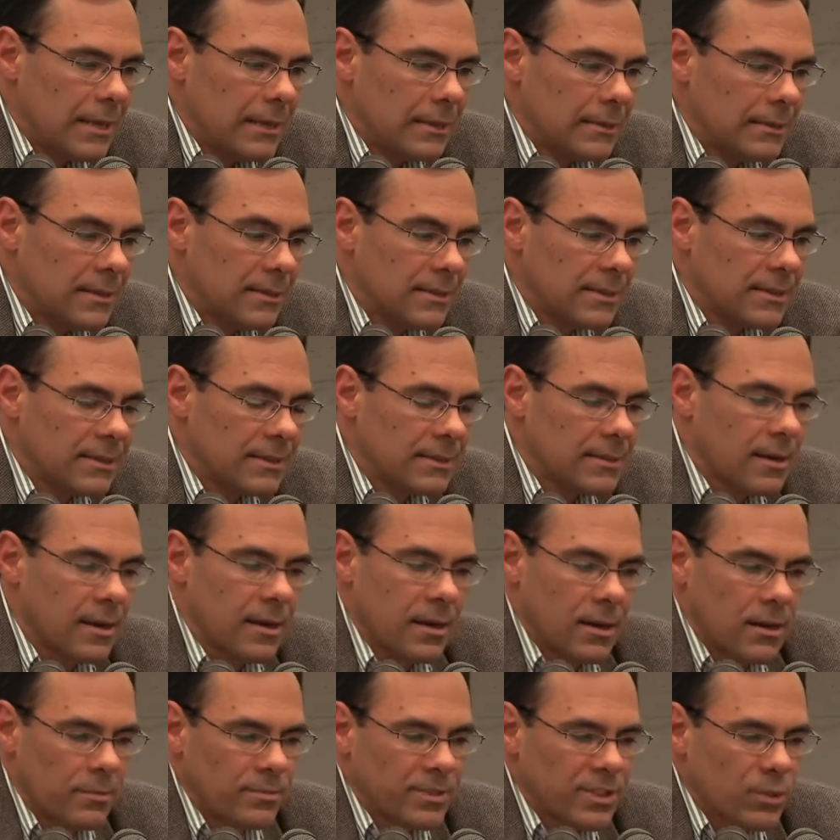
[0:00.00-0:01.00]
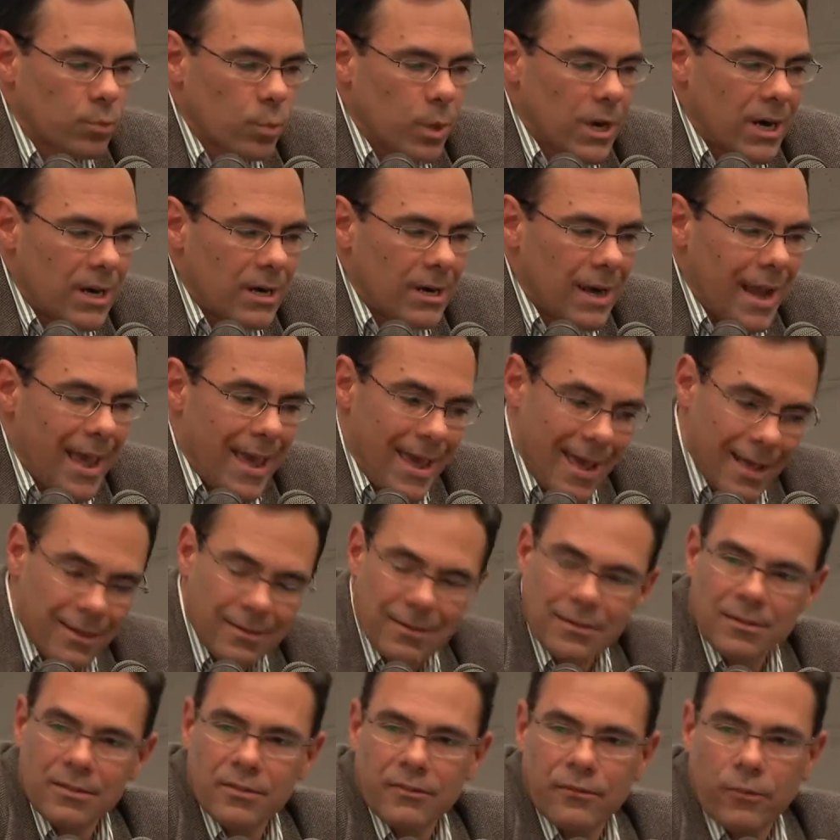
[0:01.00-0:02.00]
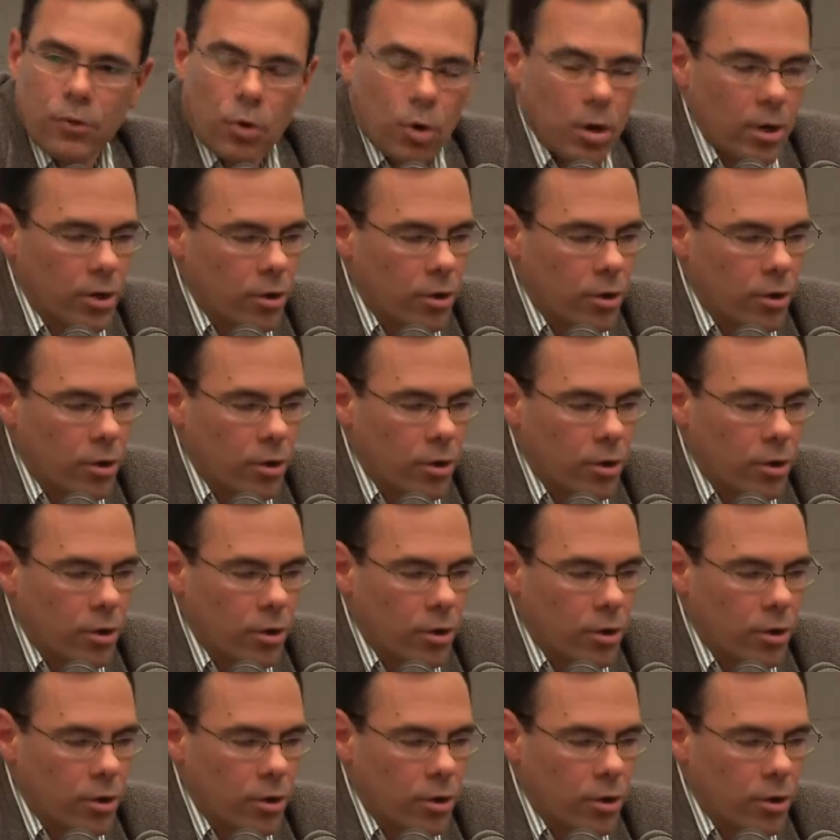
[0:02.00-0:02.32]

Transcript: These herbs were added for